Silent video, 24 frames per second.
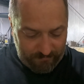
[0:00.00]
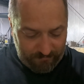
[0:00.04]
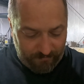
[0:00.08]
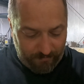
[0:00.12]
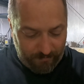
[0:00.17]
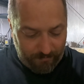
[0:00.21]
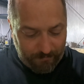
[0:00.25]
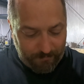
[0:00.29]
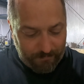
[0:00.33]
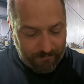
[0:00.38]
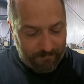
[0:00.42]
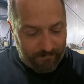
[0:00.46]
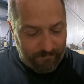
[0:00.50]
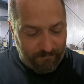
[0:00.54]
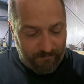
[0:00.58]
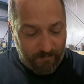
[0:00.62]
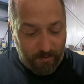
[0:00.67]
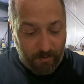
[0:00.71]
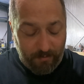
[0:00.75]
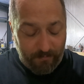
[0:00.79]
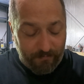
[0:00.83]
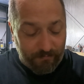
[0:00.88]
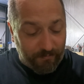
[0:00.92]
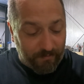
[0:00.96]
So
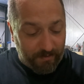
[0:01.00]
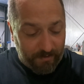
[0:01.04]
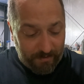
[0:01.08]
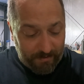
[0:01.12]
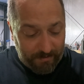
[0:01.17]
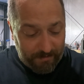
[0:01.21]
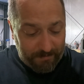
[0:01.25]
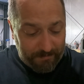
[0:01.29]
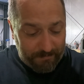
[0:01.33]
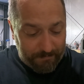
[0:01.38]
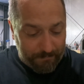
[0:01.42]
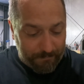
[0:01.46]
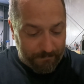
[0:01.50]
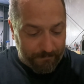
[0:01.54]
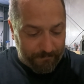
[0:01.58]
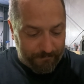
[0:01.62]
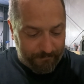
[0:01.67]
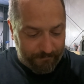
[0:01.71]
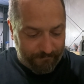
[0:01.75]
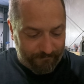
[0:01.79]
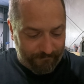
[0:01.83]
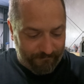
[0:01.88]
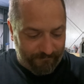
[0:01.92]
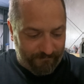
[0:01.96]
overall,
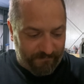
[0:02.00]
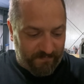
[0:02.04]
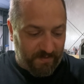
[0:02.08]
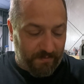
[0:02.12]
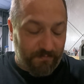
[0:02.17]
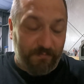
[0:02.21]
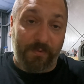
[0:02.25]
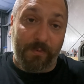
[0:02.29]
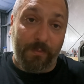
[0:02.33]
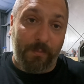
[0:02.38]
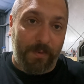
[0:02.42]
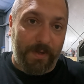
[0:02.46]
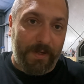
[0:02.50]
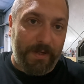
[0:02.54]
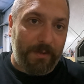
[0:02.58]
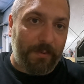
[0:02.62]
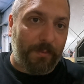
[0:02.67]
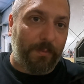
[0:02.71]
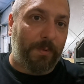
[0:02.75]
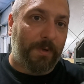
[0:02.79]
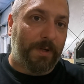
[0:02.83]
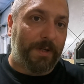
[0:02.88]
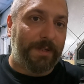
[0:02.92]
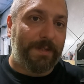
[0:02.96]
for what
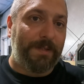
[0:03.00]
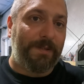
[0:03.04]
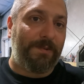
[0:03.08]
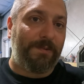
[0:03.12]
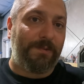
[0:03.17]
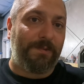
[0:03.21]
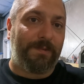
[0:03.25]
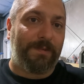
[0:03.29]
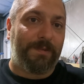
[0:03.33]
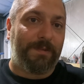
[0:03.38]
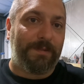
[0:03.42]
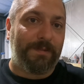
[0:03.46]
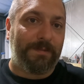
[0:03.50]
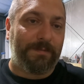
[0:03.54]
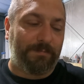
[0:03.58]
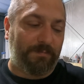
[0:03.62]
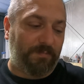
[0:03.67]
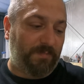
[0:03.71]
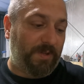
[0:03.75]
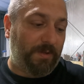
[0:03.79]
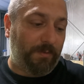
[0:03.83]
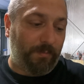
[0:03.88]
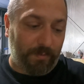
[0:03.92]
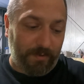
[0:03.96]
it was,
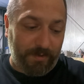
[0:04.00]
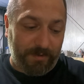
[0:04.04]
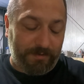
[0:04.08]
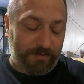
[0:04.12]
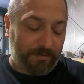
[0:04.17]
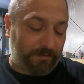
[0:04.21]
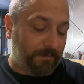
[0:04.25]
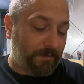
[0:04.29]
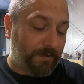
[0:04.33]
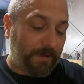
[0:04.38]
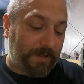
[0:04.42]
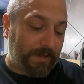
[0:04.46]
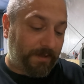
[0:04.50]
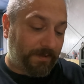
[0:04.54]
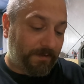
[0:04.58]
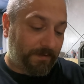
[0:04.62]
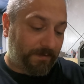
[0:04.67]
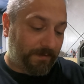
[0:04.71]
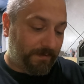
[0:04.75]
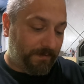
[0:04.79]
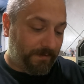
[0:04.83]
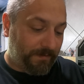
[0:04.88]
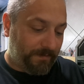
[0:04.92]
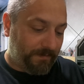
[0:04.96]
it worked
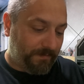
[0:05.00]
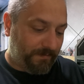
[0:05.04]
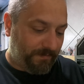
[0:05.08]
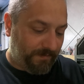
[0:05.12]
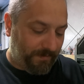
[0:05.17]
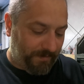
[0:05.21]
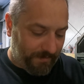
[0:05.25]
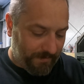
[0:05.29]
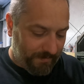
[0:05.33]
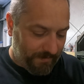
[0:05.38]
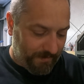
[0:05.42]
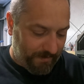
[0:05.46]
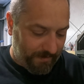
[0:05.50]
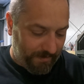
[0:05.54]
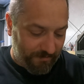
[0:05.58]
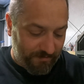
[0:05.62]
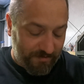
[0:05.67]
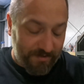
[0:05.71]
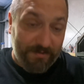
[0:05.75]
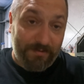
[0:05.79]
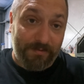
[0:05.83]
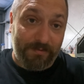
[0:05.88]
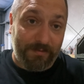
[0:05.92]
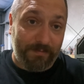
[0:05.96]
great.
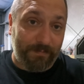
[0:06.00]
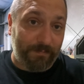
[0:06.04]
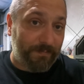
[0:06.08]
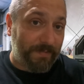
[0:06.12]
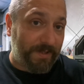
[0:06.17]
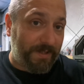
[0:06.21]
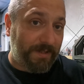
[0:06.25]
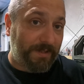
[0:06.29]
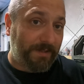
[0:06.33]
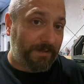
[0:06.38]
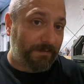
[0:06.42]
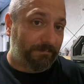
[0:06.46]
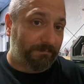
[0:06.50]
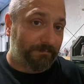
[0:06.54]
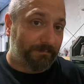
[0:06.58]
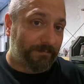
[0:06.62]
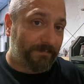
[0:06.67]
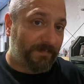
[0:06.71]
It's just me.